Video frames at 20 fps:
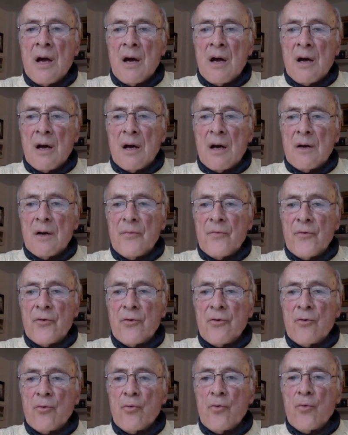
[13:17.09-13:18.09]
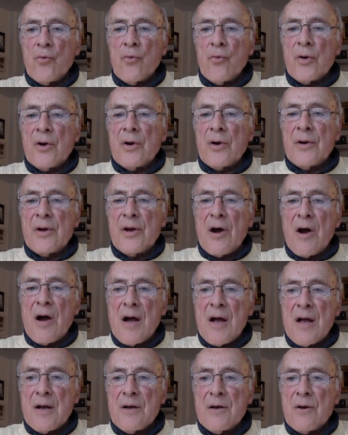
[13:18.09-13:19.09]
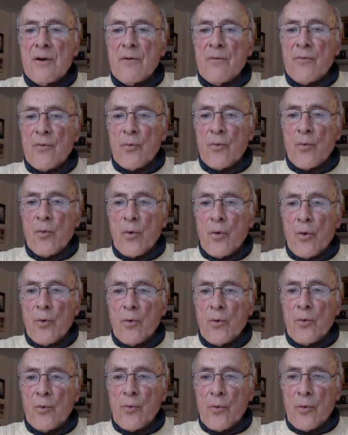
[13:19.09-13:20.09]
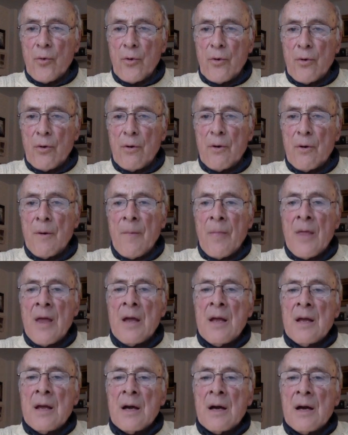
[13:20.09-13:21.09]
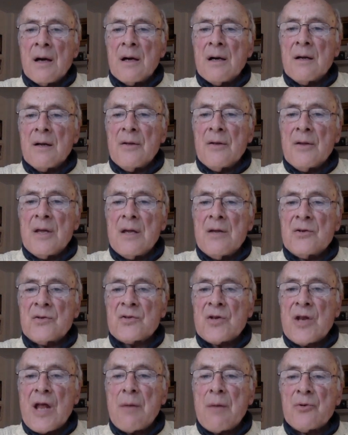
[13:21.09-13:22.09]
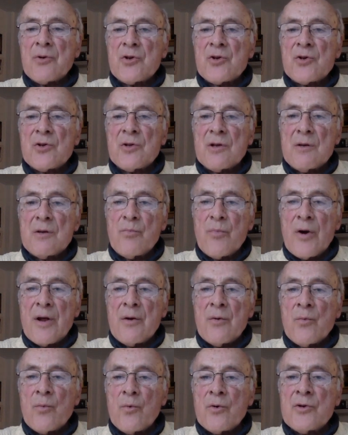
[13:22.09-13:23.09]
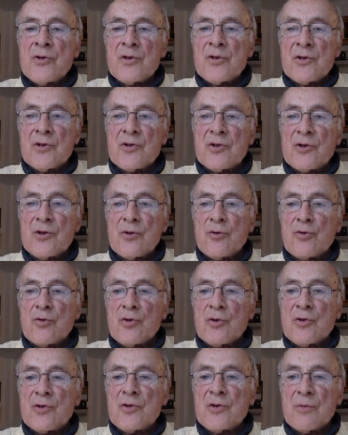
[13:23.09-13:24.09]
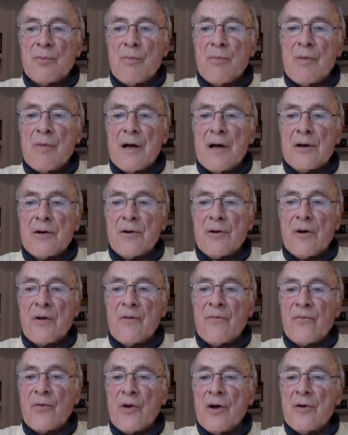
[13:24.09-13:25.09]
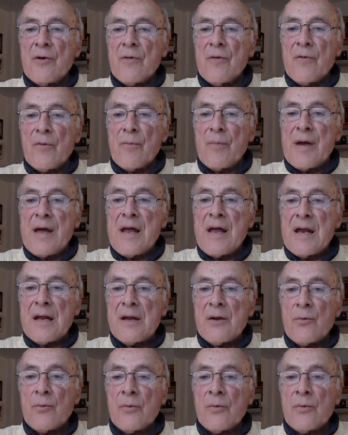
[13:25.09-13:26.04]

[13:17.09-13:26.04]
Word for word: uh, to guide the world order, uh, he established the Bretton Woods institutions, the Monetary Fund and the bank,